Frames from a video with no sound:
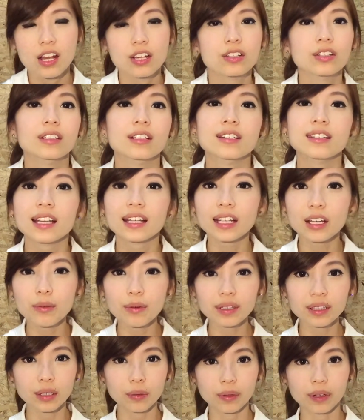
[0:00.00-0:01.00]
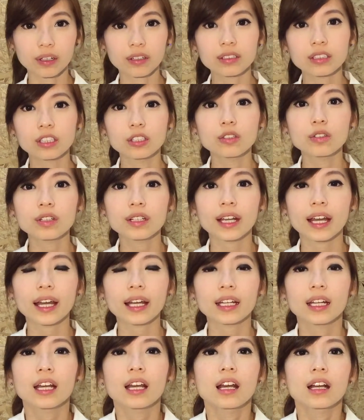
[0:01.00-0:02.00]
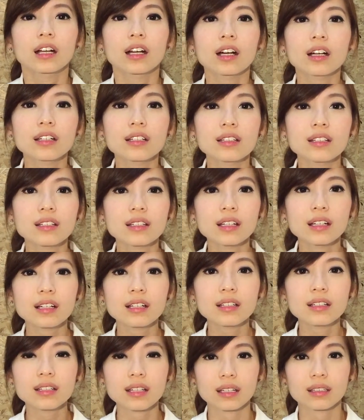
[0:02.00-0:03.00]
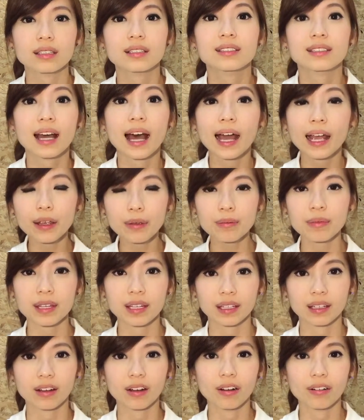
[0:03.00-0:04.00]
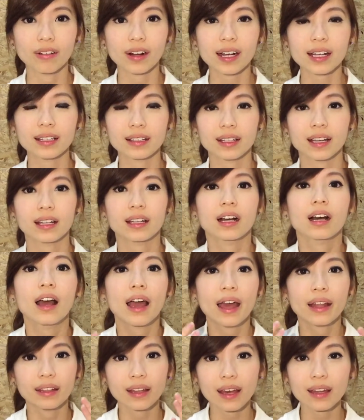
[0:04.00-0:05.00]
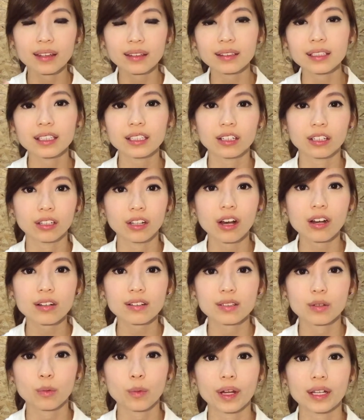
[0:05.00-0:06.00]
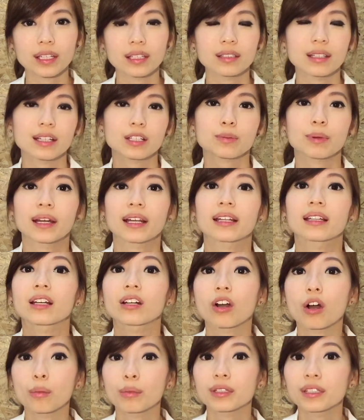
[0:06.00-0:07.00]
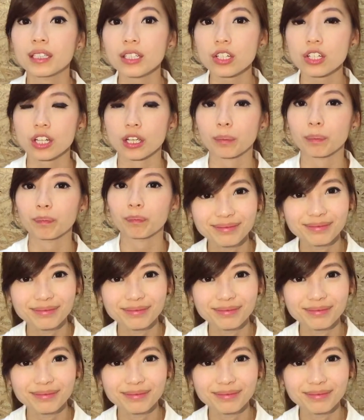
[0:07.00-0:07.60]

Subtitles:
So the second one that we're going to look at concerns the timing, alright, that an athlete clocks when he takes part in a competition.